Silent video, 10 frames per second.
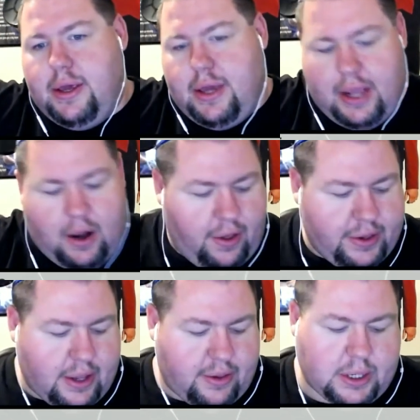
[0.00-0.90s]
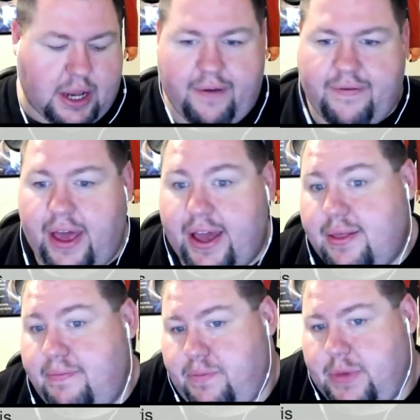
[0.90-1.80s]
all this other stuff. Like,
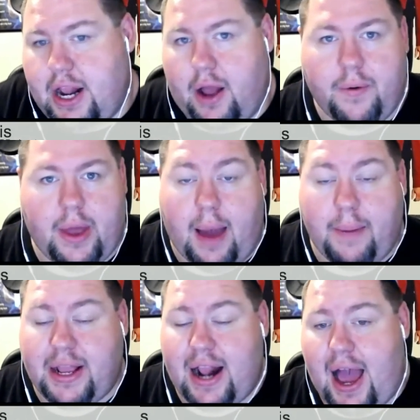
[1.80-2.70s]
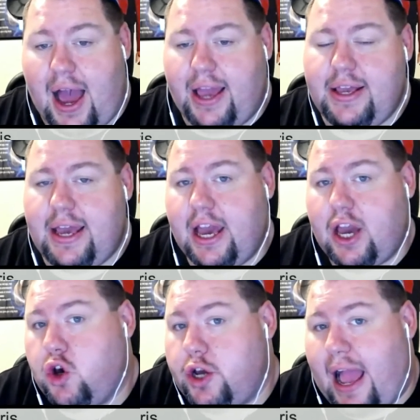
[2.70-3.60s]

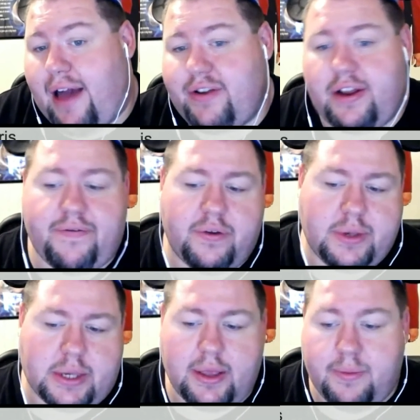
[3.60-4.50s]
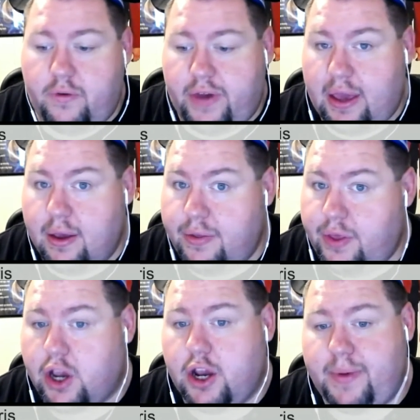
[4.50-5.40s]
it could have an influence on the movie.
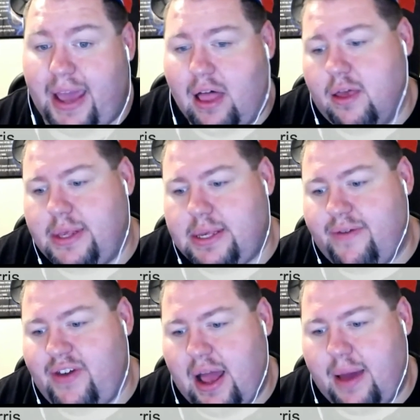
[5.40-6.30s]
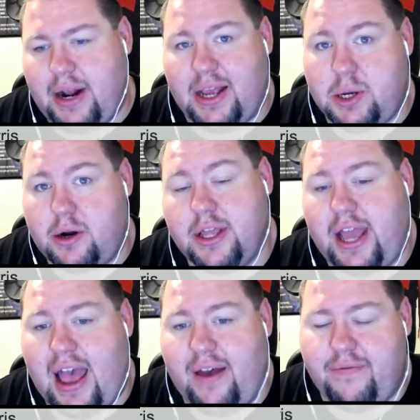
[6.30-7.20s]
There could be elements of it. I mean, I certainly
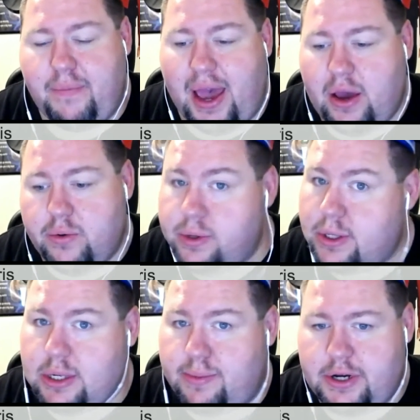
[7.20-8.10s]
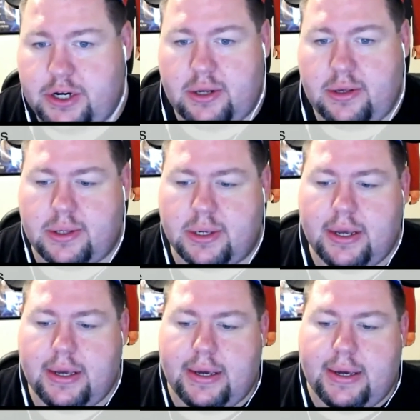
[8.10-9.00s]
have my own suspicions.
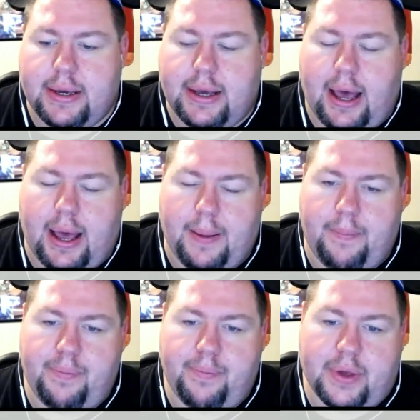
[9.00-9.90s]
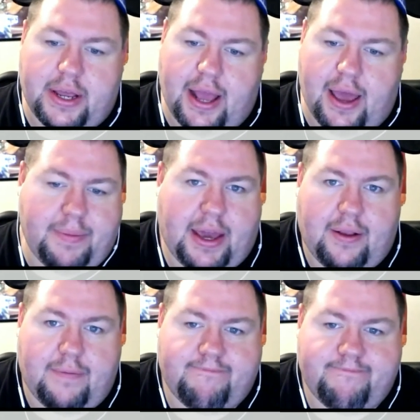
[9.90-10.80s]
But, I
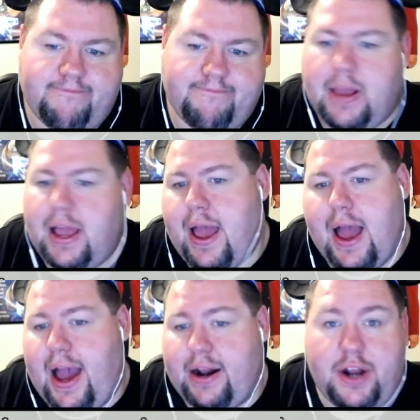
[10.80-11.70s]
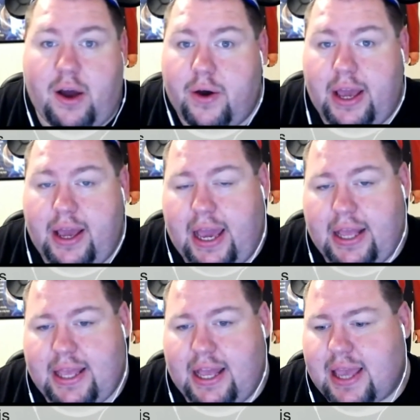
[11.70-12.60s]
mean, I don't know.
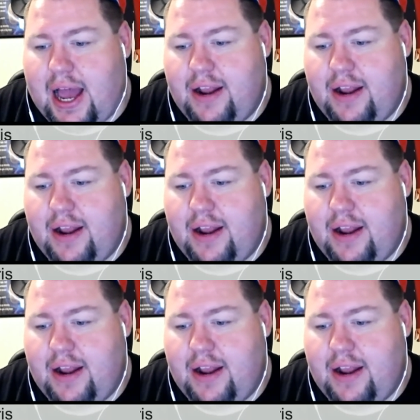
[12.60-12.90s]
It's kind of a